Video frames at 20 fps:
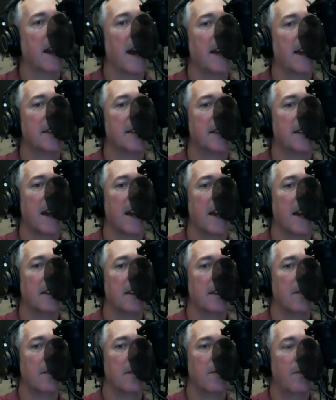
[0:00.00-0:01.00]
I
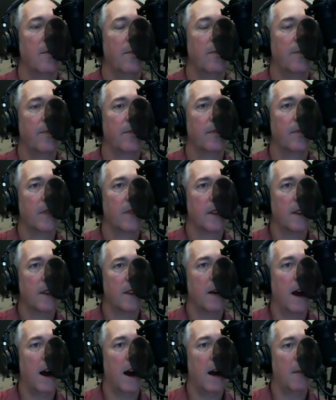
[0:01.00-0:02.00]
said
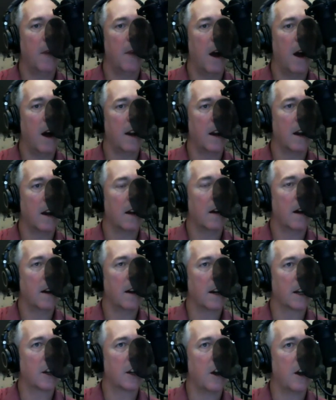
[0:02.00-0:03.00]

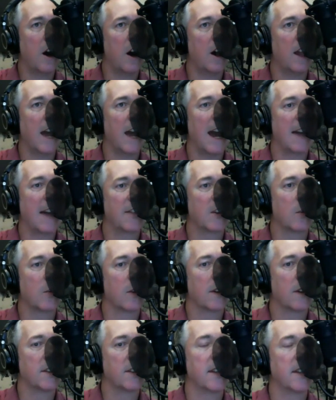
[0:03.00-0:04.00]
on a call
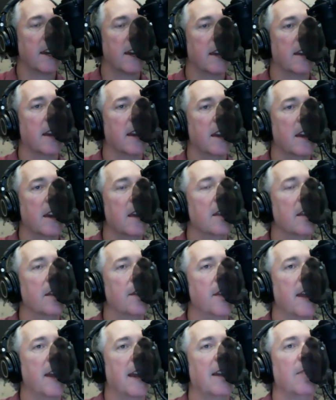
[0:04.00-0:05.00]
afterwards that the
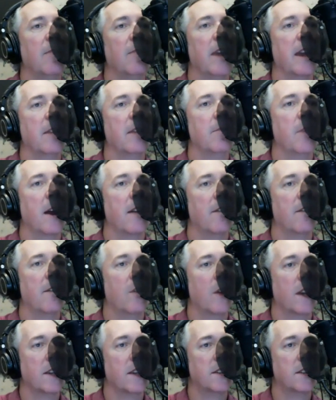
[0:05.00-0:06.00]
thing made my
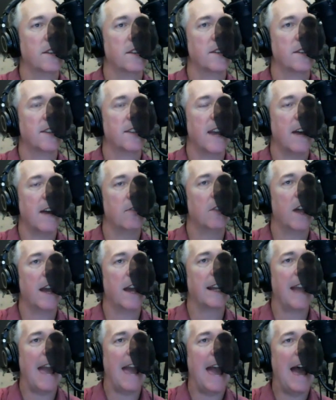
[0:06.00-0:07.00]
voice sound
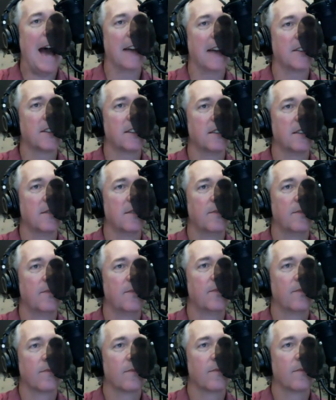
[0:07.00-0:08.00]
like ass.
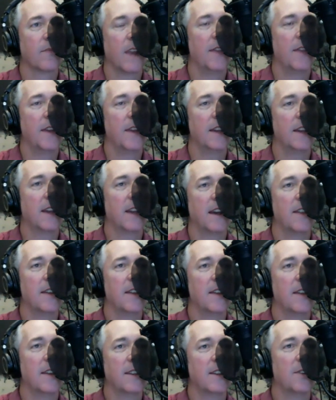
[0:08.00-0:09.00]
I think that
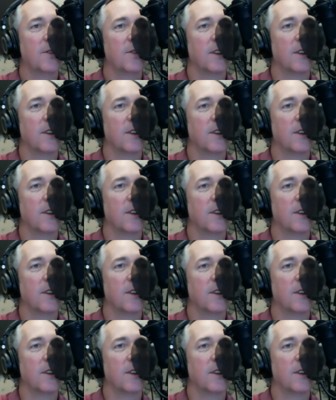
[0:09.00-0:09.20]
those are